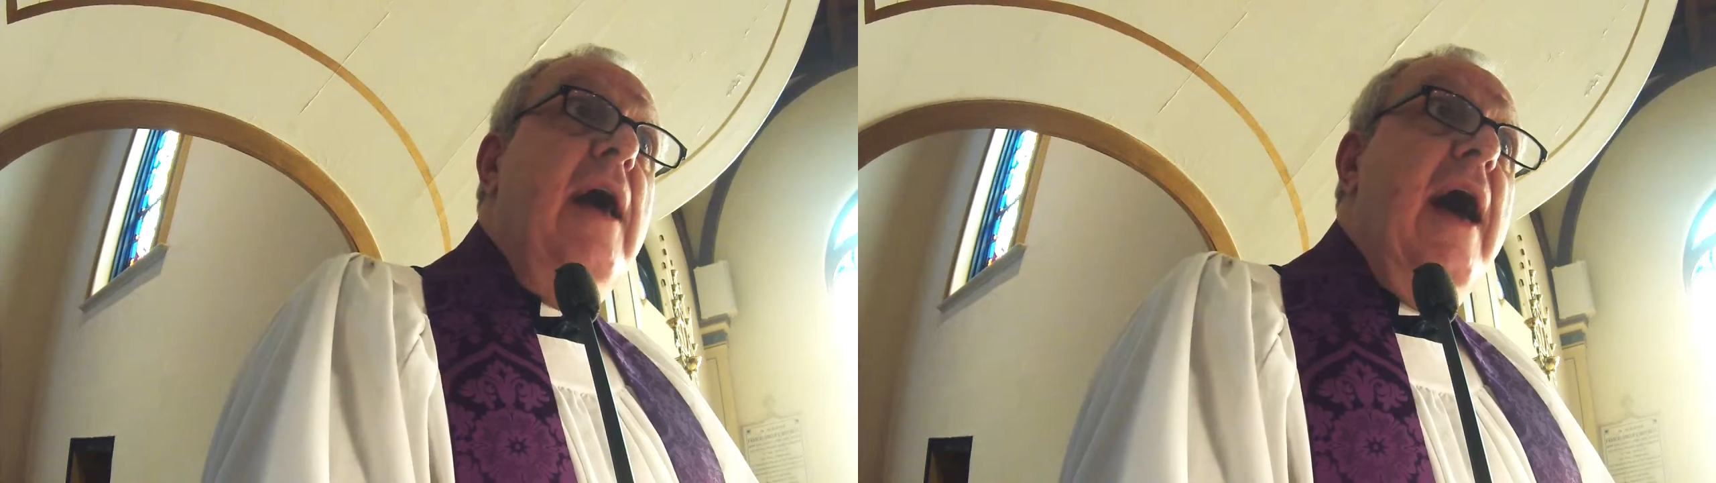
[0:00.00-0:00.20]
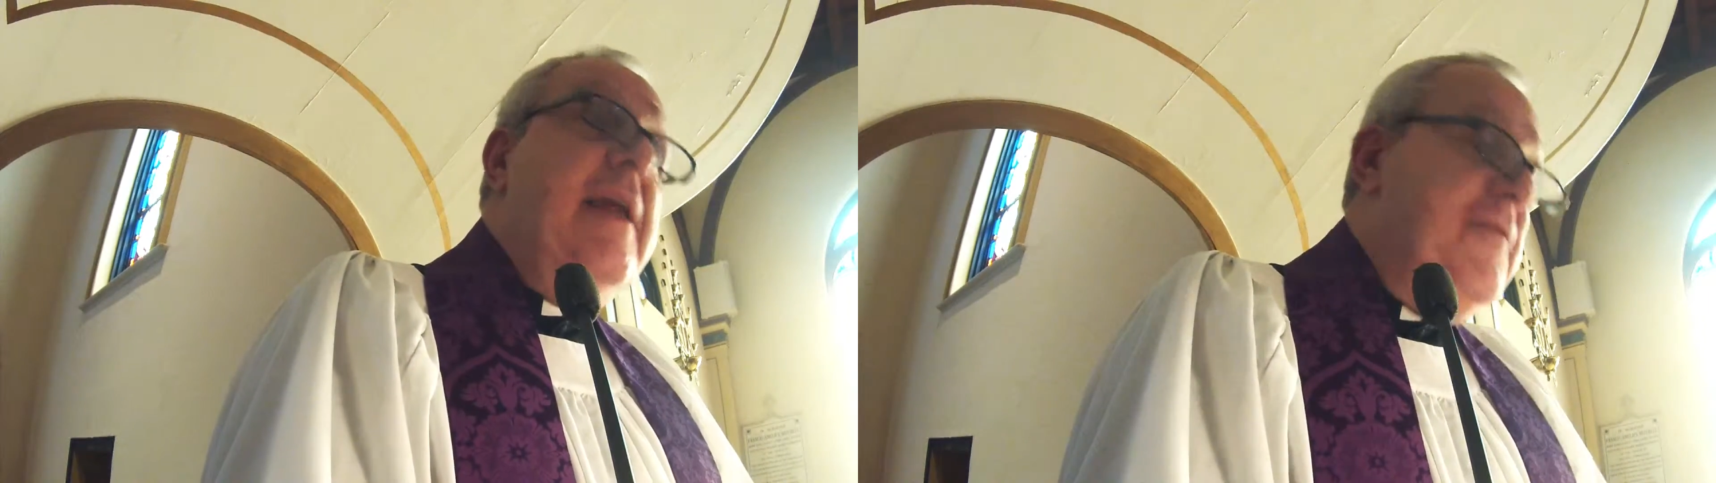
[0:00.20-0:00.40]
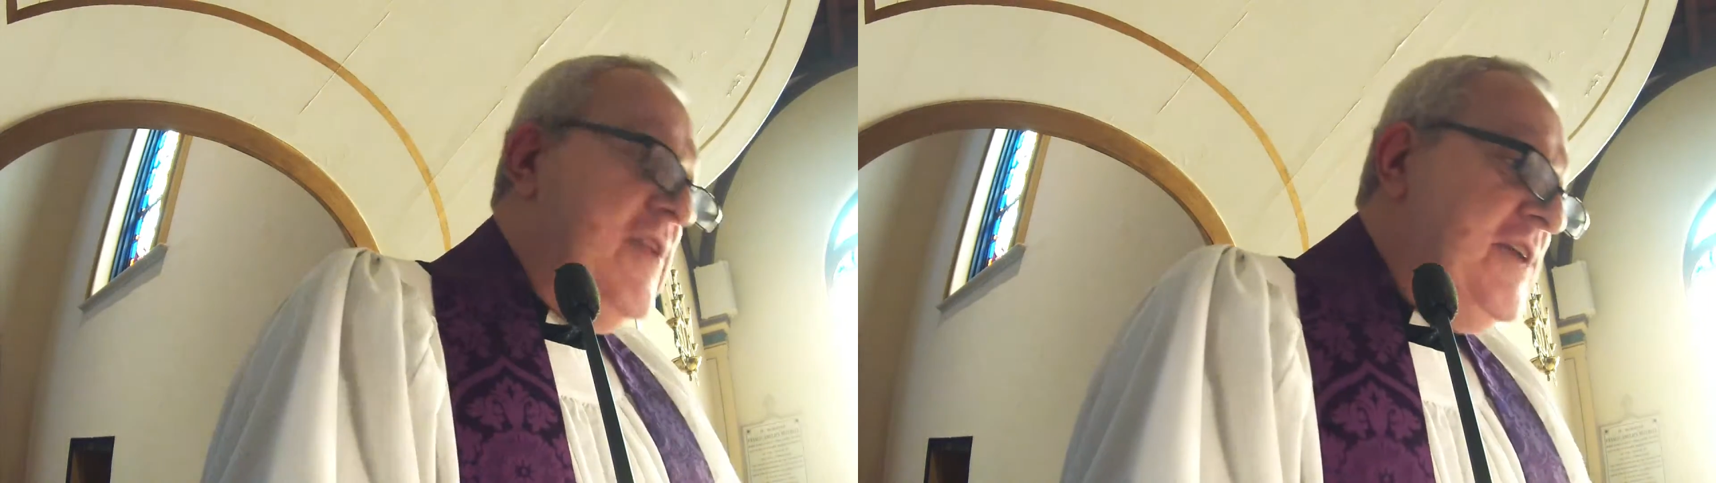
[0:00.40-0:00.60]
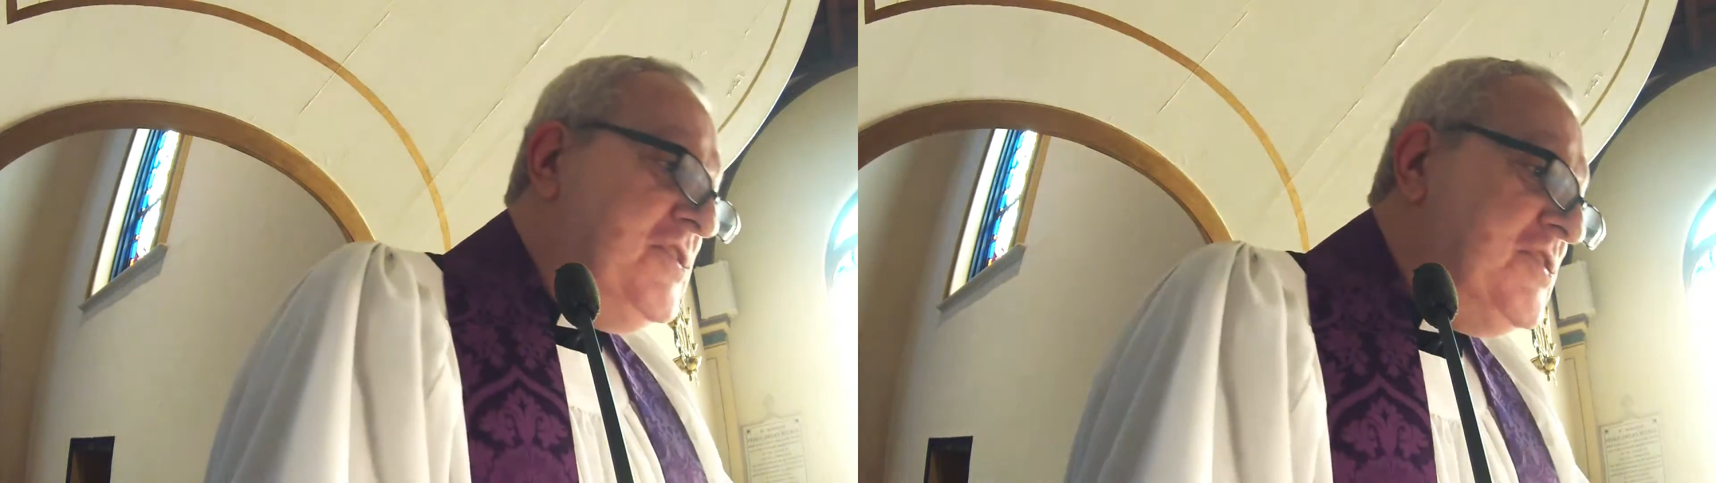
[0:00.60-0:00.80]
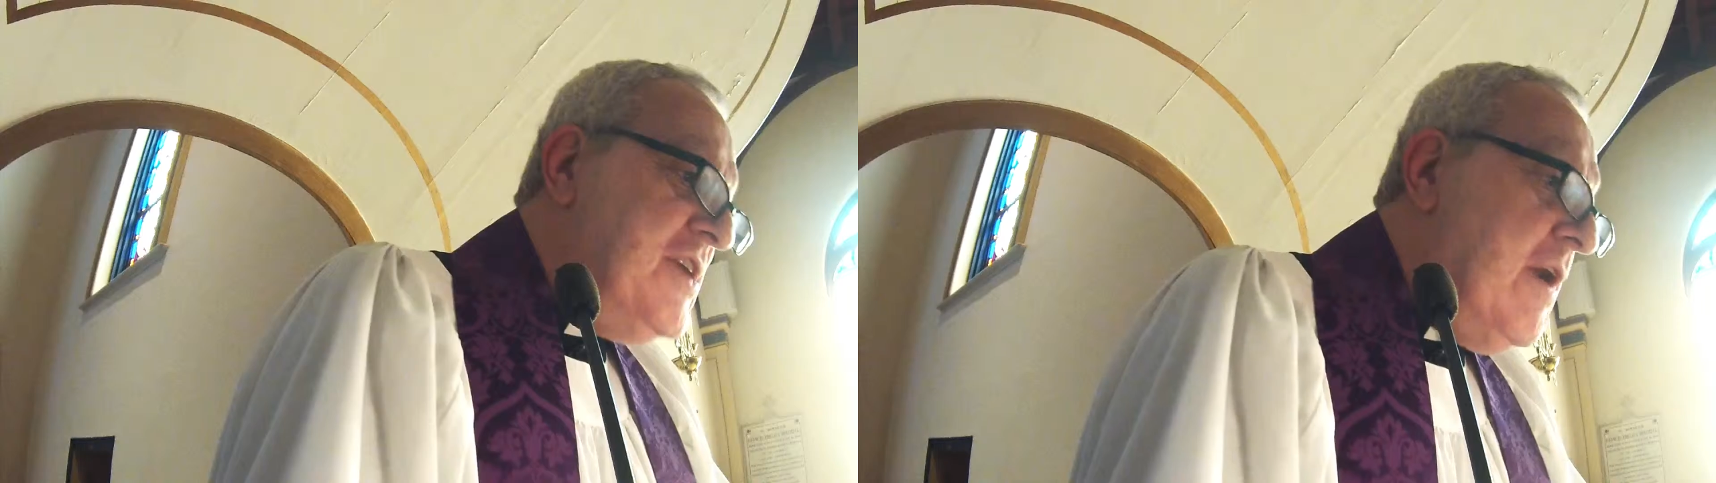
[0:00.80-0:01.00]
and, if
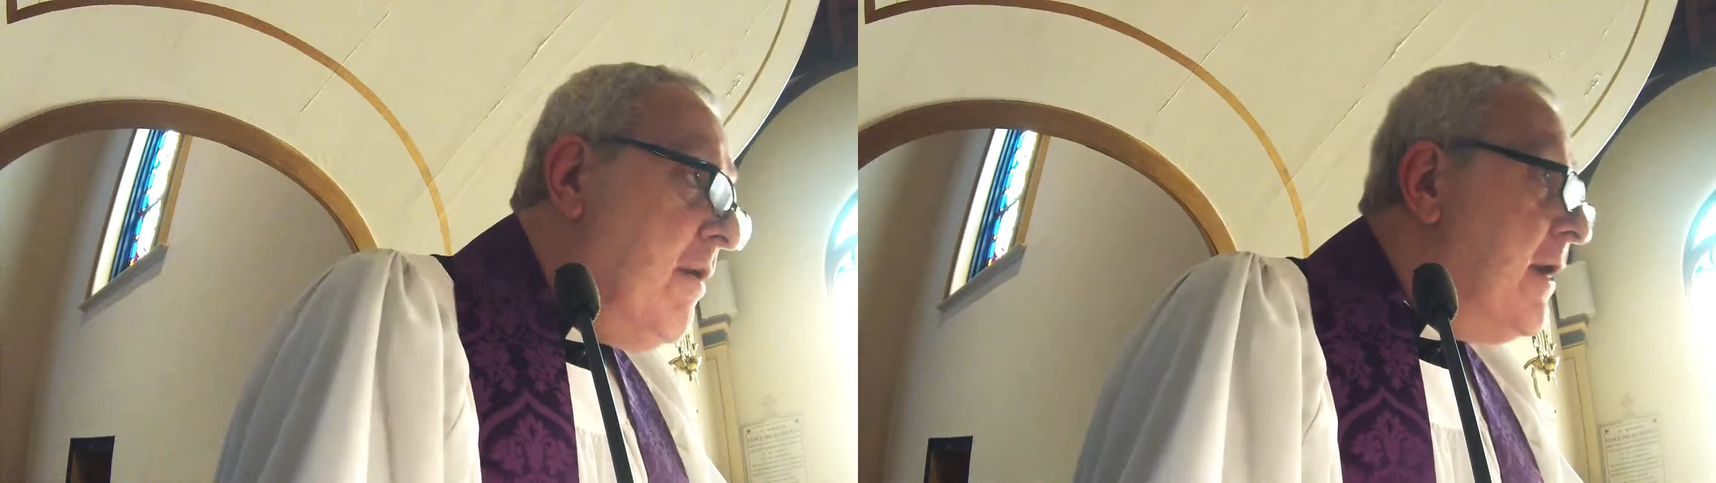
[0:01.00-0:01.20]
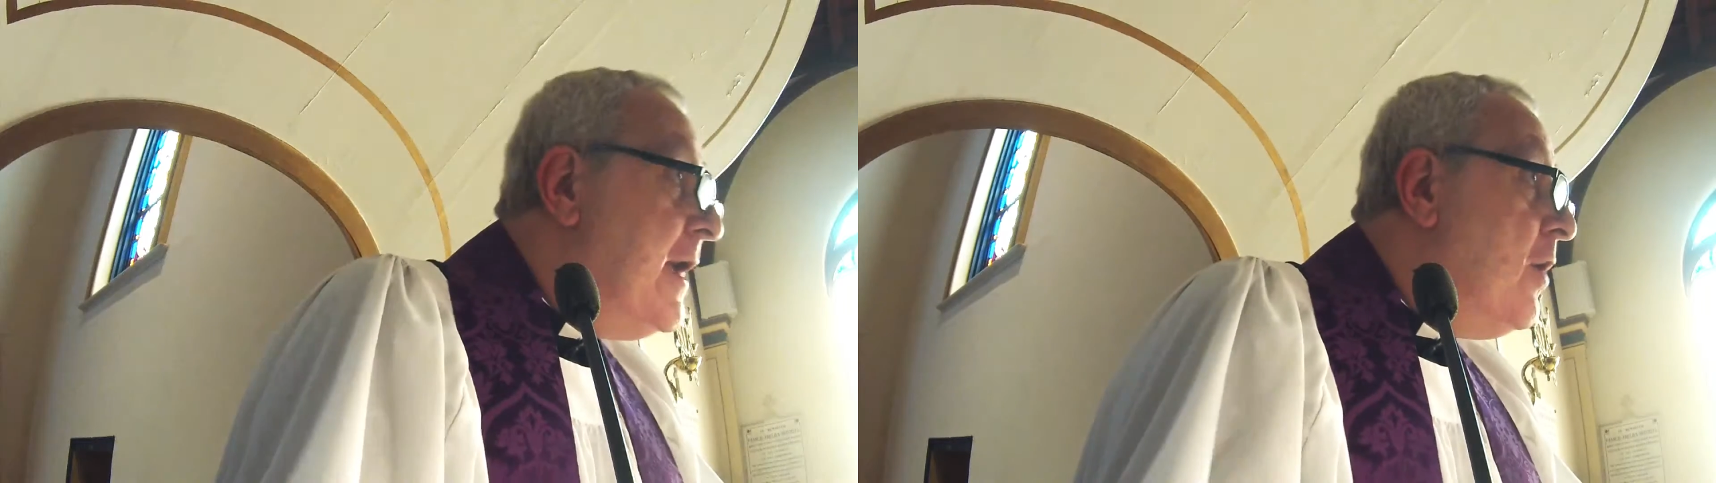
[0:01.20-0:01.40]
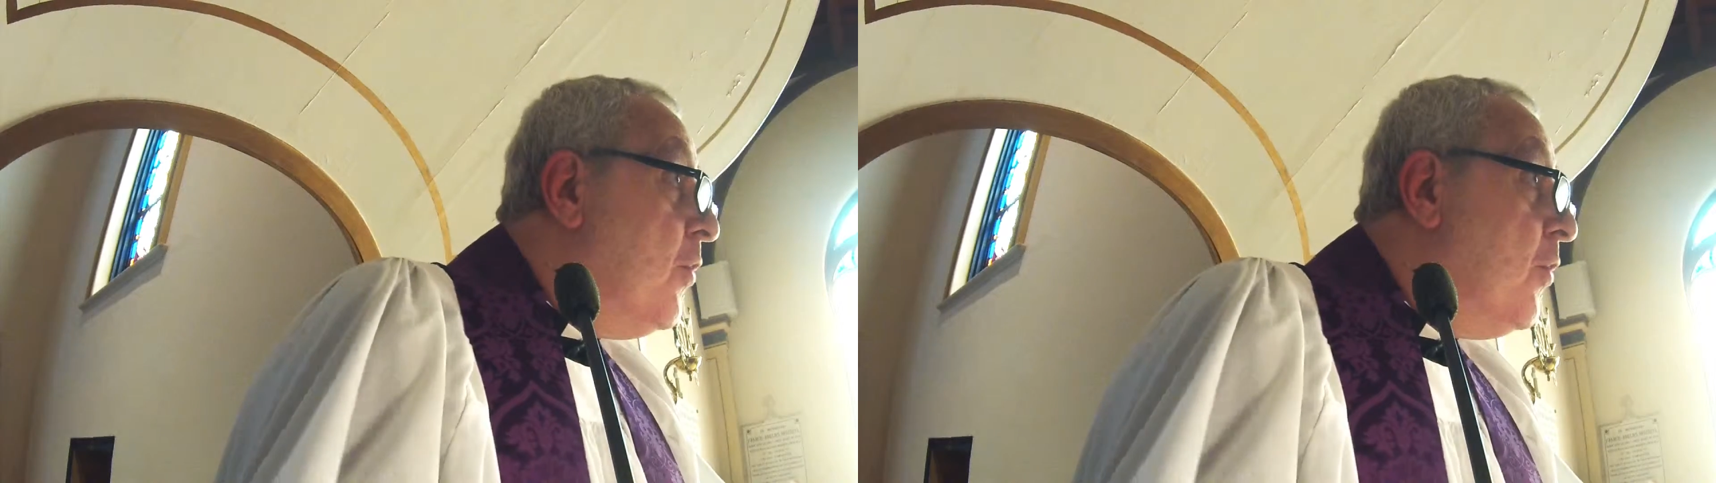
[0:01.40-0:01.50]
necessary,